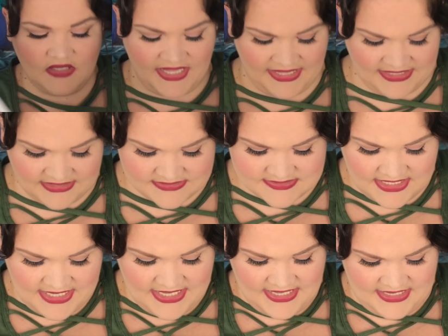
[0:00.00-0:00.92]
And
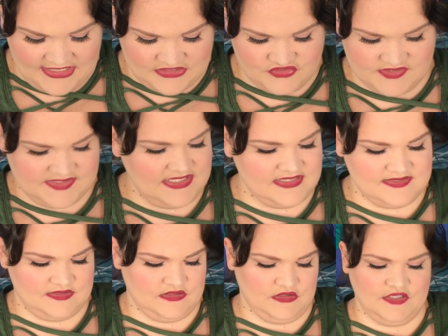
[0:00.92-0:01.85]
it just
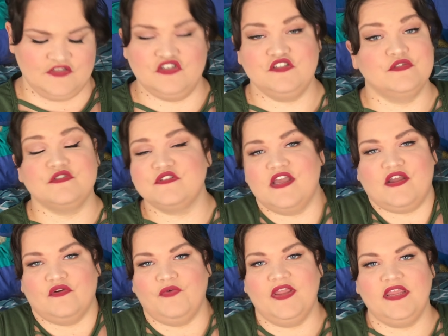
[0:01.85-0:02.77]
looks like
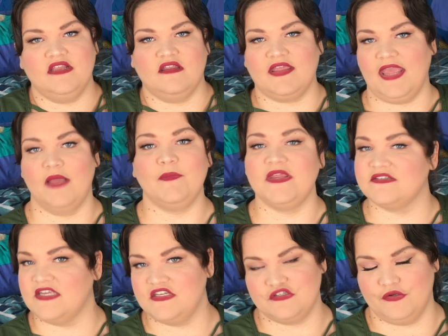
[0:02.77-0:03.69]
a regular cami
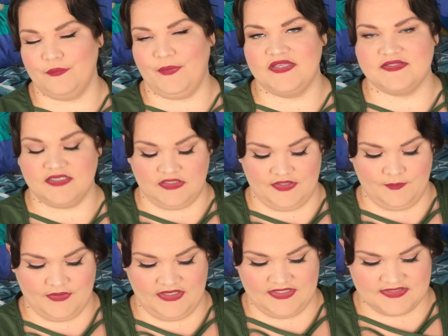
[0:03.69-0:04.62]
t-shirt basically,
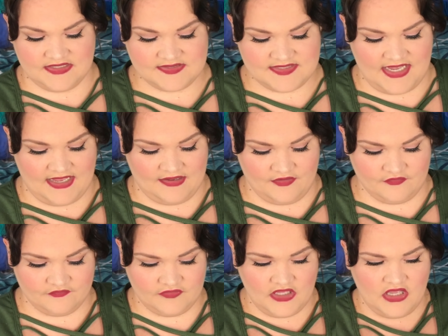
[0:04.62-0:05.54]
but it does
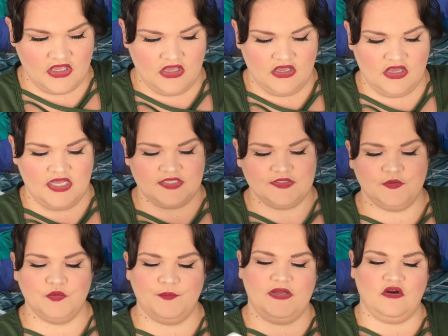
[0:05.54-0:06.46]
have a
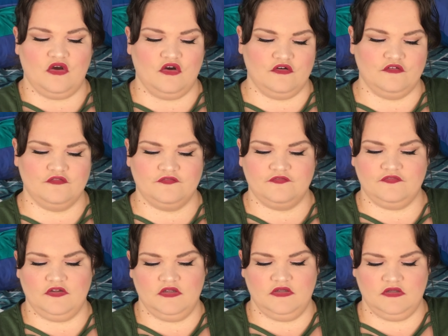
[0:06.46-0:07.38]
little bit
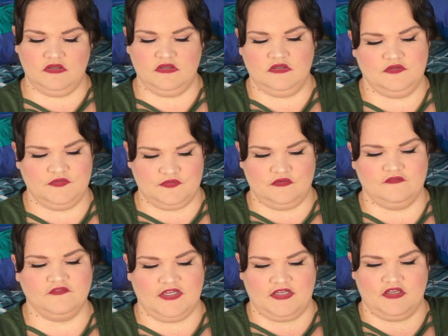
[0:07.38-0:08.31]
of sort
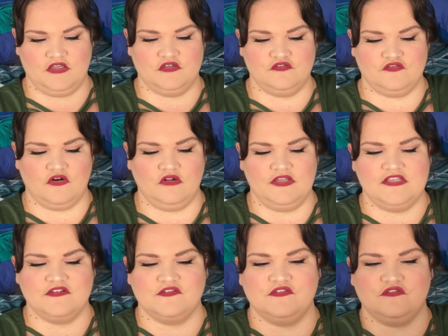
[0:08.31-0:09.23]
of like a
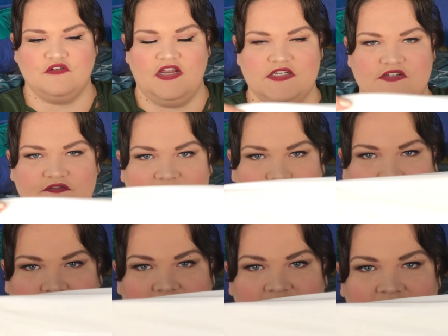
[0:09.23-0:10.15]
controlling stretch
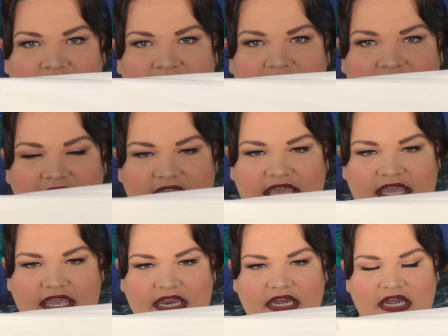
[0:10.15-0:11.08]
fabric
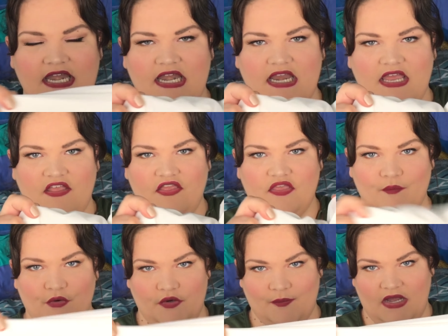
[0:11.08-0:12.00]
in the
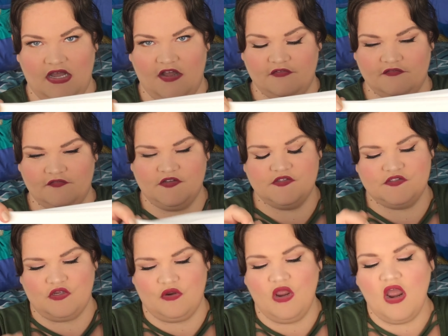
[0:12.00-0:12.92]
bottom half of it.
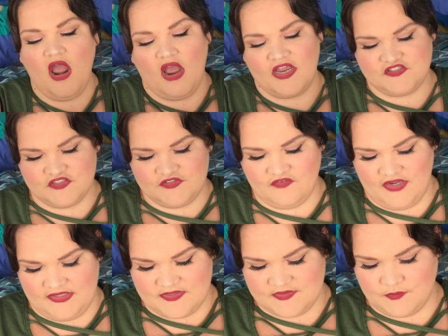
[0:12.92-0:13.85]
So I just
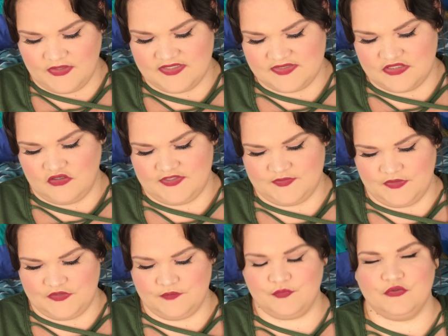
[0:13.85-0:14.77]
find this one is a nice
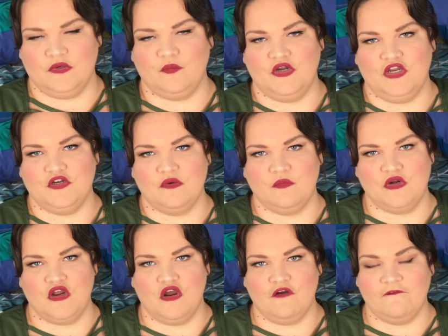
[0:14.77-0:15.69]
one to put on when I don't want
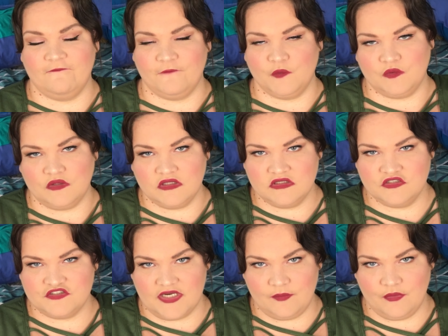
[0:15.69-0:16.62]
to go full
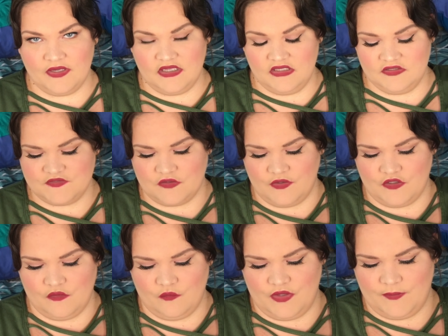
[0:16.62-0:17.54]
shapewear. So I
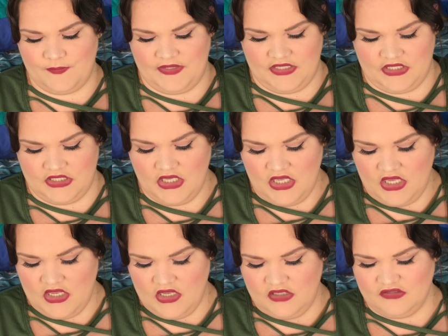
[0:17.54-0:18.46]
don't want to be
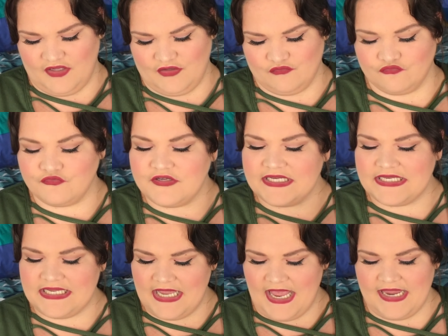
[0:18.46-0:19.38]
like
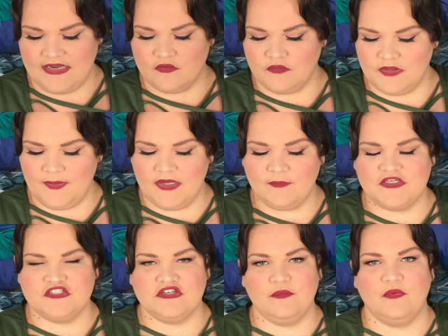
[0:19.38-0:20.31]
really anal about my
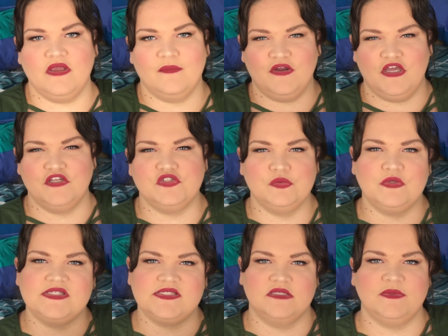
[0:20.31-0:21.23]
shapewear, but I do
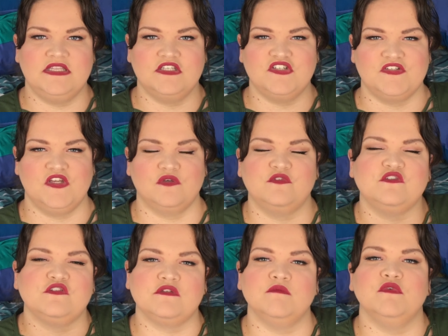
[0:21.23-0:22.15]
want something that just helps
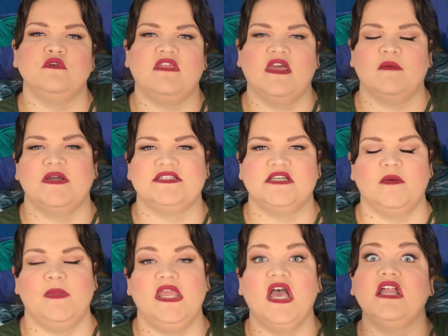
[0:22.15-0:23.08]
to smooth out my
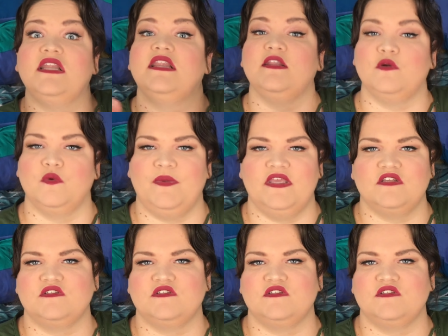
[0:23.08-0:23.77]
tummy a little bit.